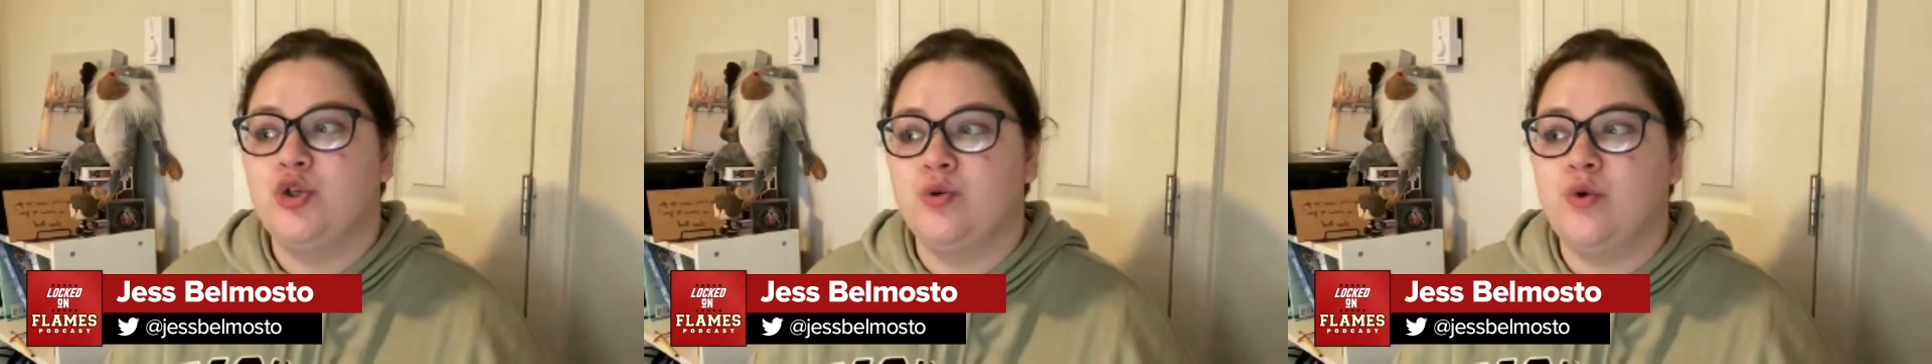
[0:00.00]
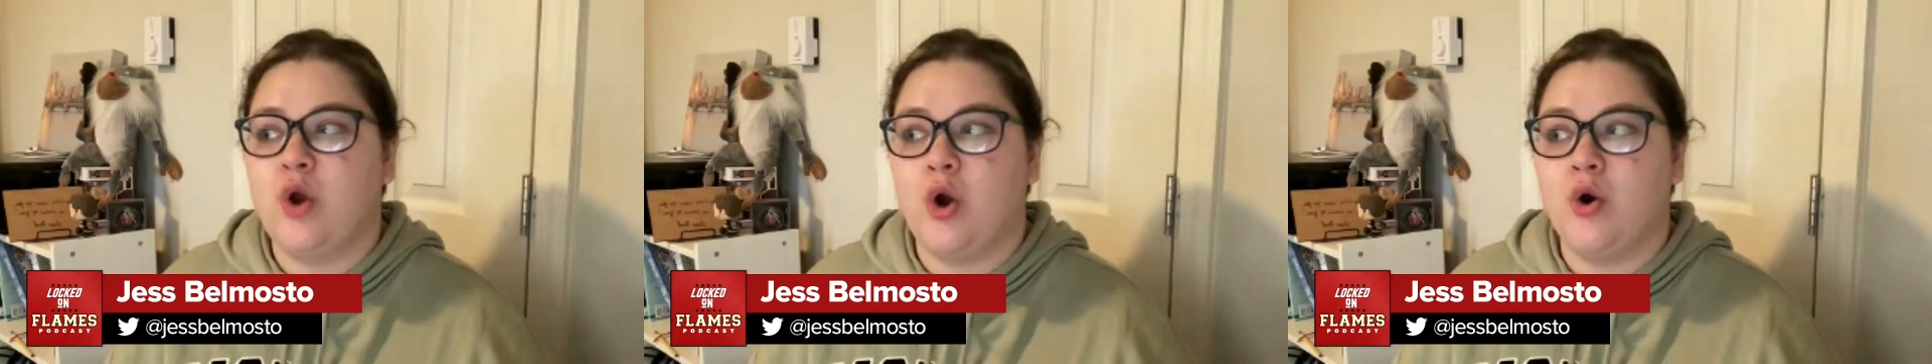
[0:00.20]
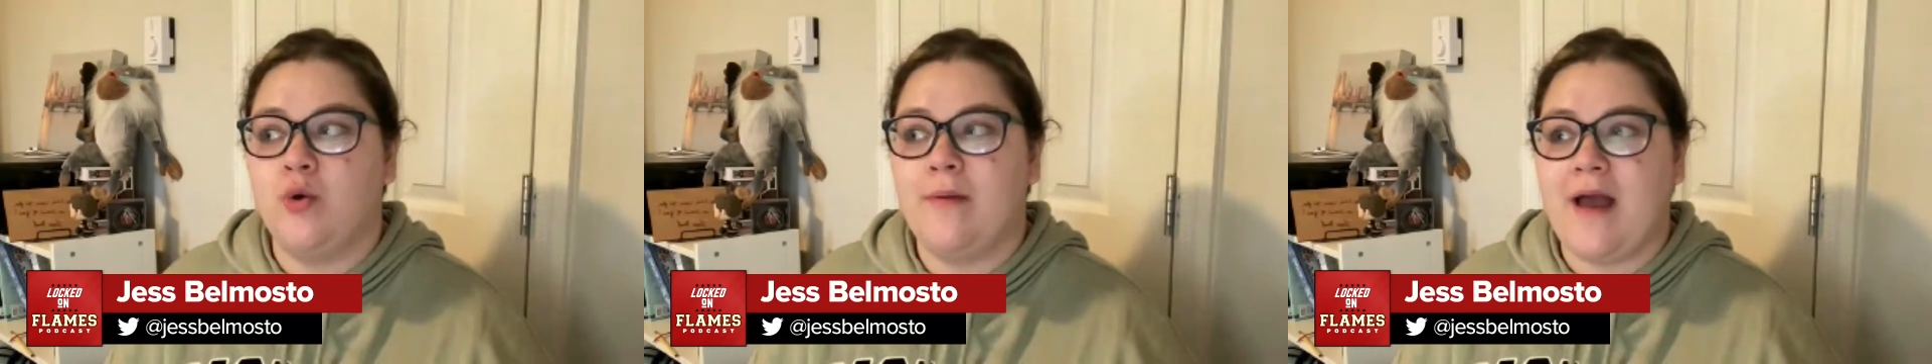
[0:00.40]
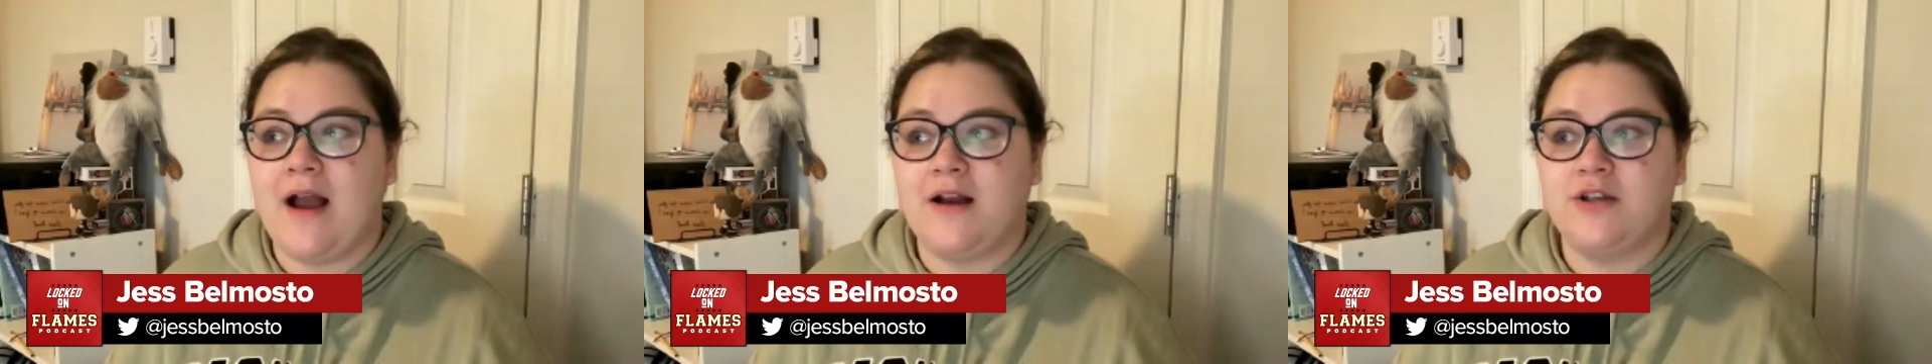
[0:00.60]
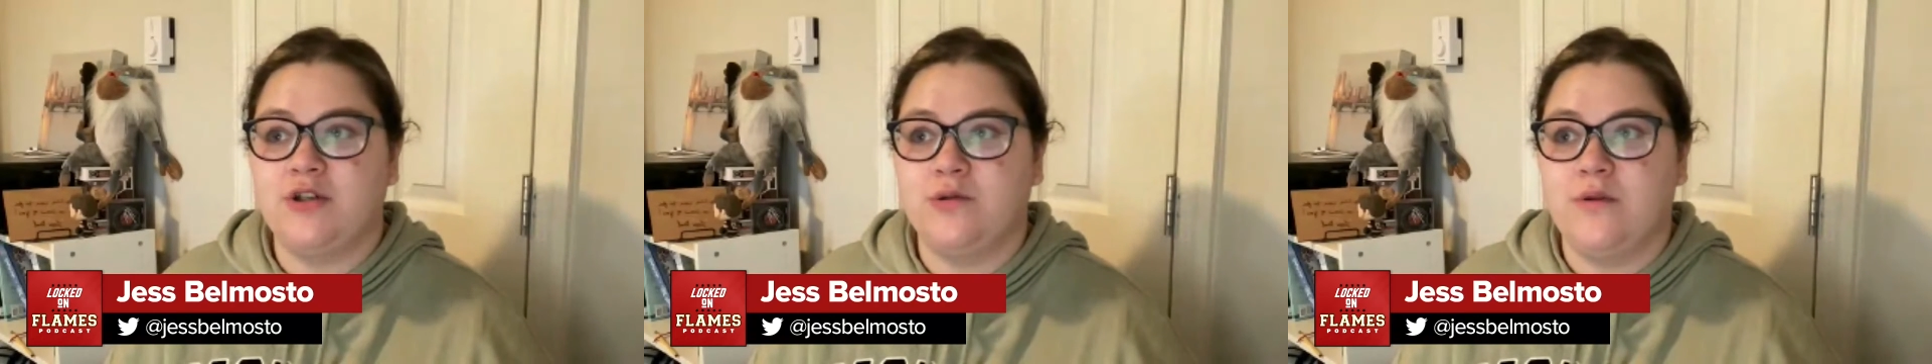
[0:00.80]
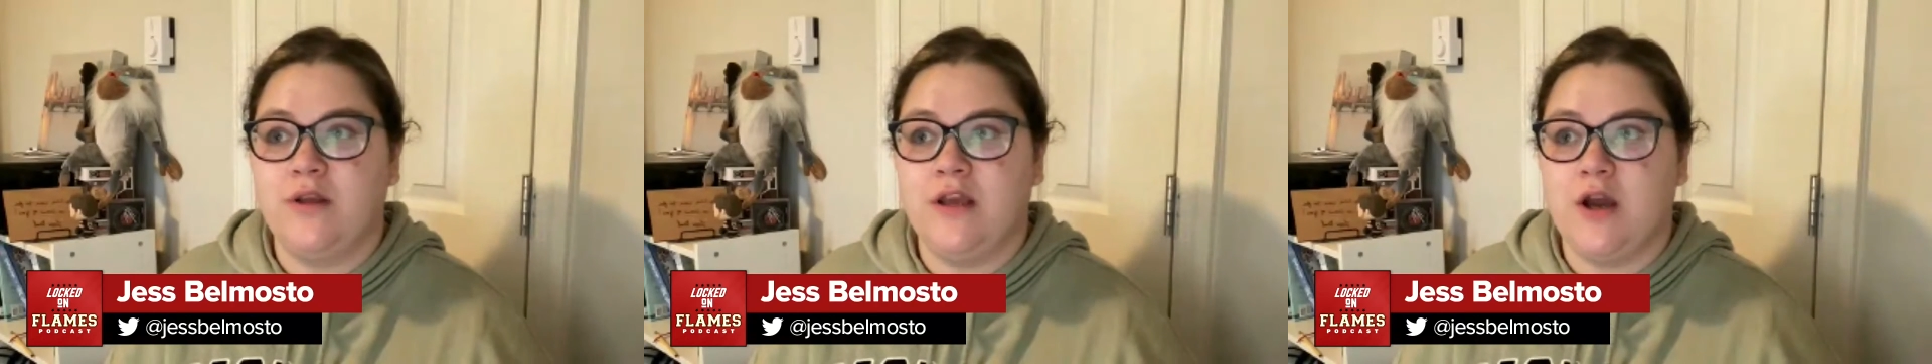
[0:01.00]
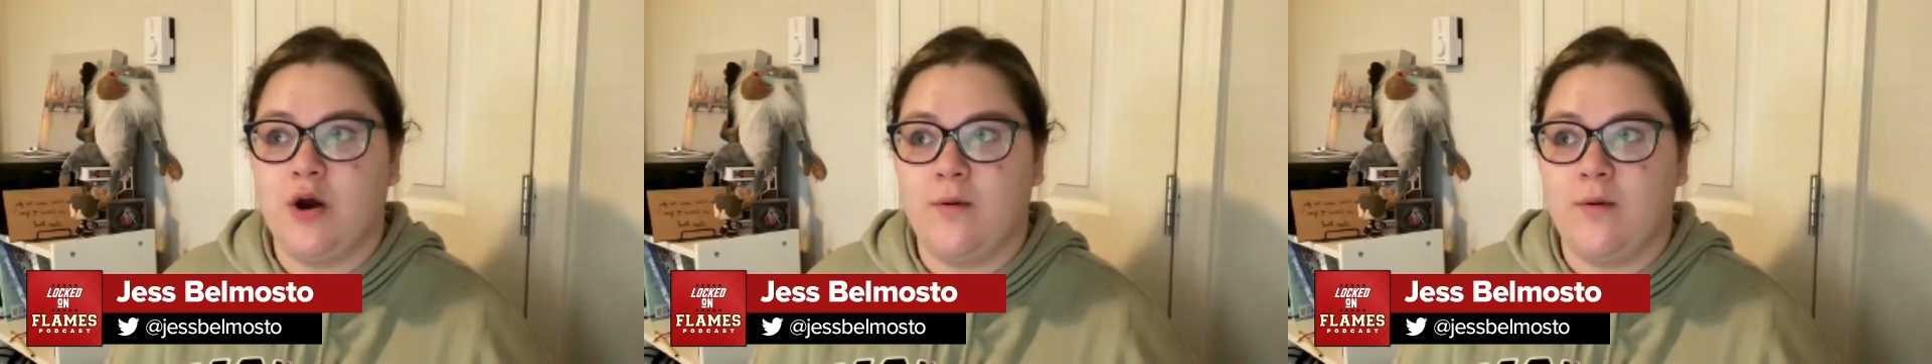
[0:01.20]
to go back to the